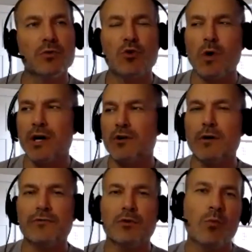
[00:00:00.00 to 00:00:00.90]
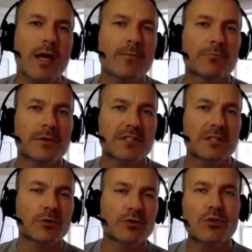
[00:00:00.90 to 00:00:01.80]
acquired off the web from a
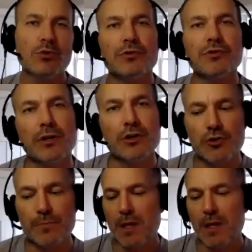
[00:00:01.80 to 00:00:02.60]
simple Google search.